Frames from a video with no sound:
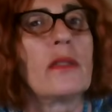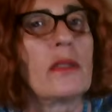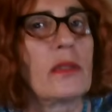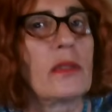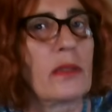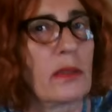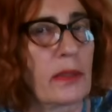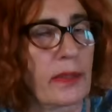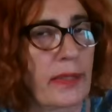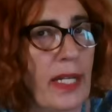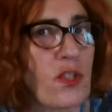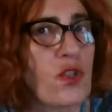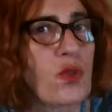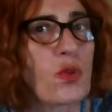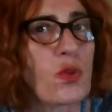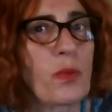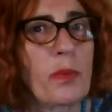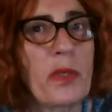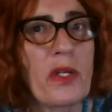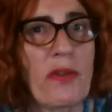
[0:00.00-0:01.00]

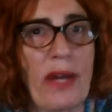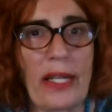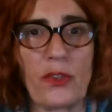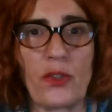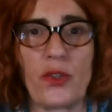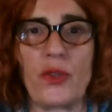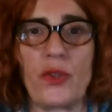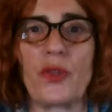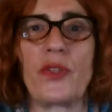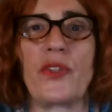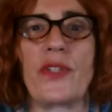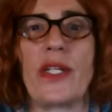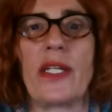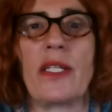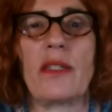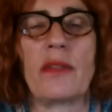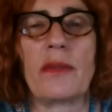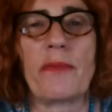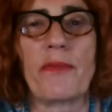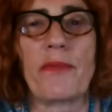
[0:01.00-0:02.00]
starts to be
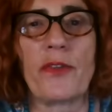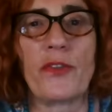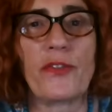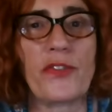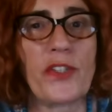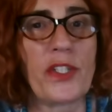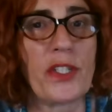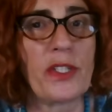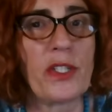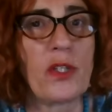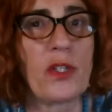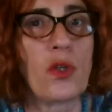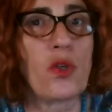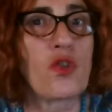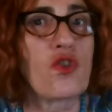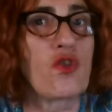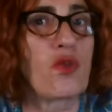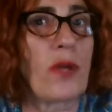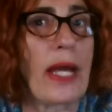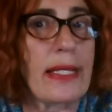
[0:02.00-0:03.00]
retrograde. Further,
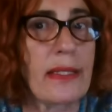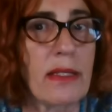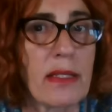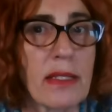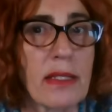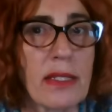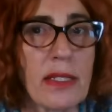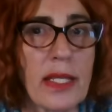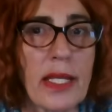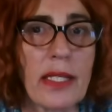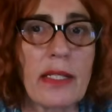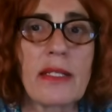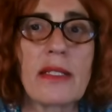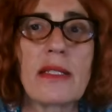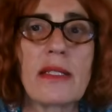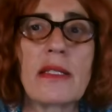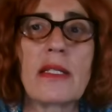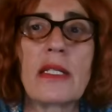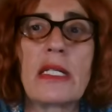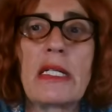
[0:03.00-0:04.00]
on July the
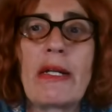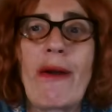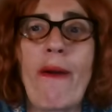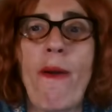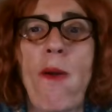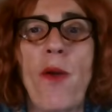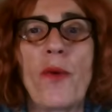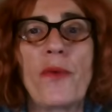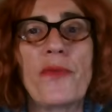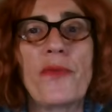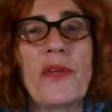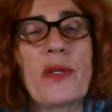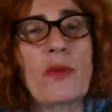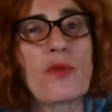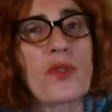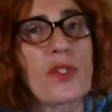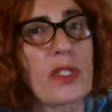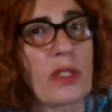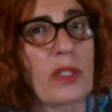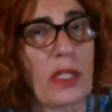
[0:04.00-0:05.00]
6th,
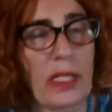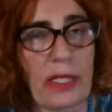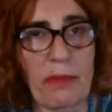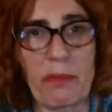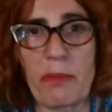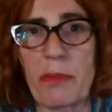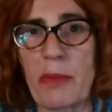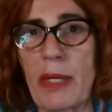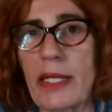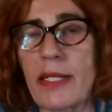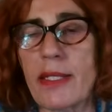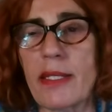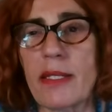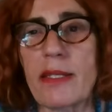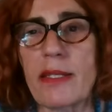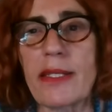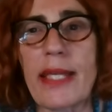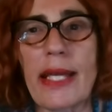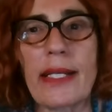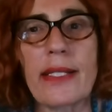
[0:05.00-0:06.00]
Venus makes
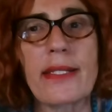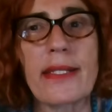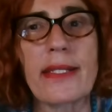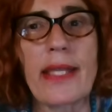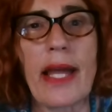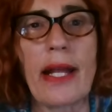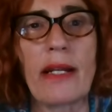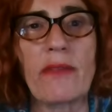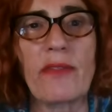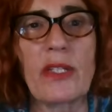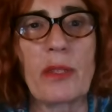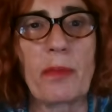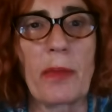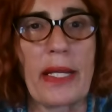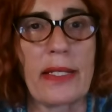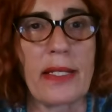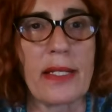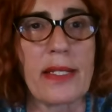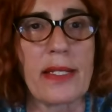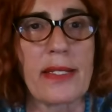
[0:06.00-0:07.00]
a sextile with
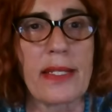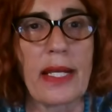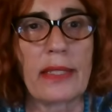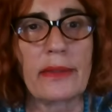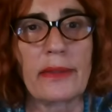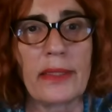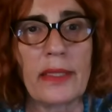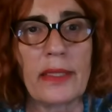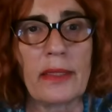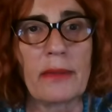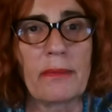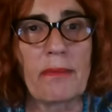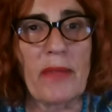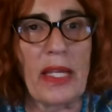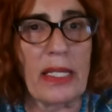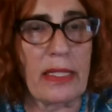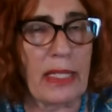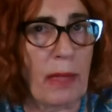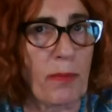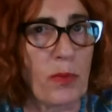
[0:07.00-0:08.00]
planet Saturn
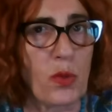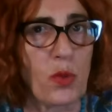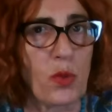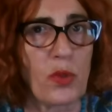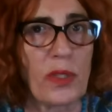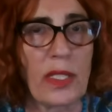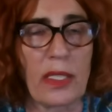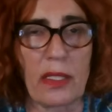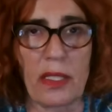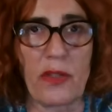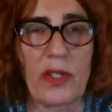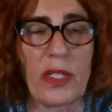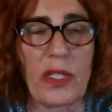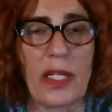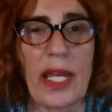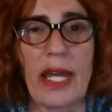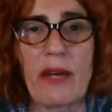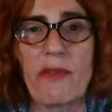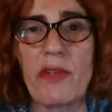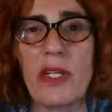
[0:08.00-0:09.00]
and Neptune that are
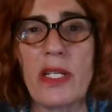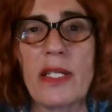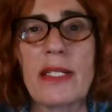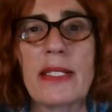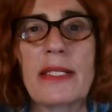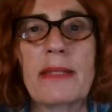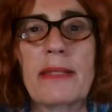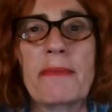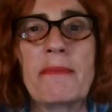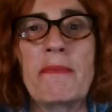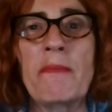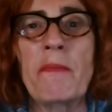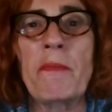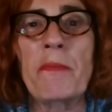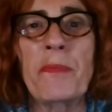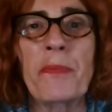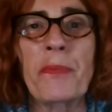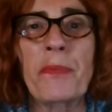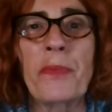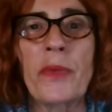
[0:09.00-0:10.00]
in
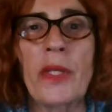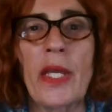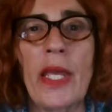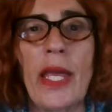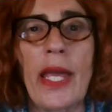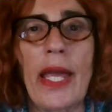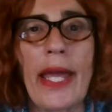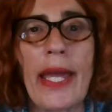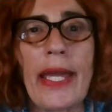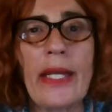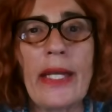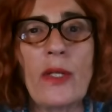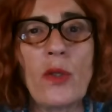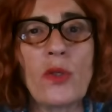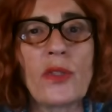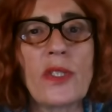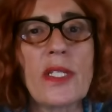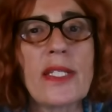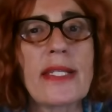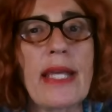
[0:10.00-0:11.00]
Aries. And
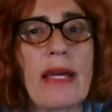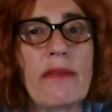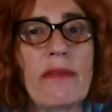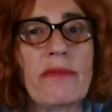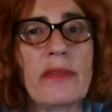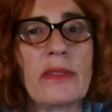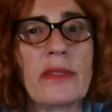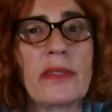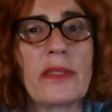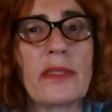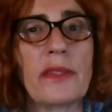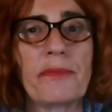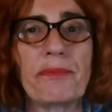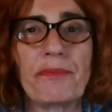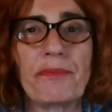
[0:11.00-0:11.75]
on the 7th,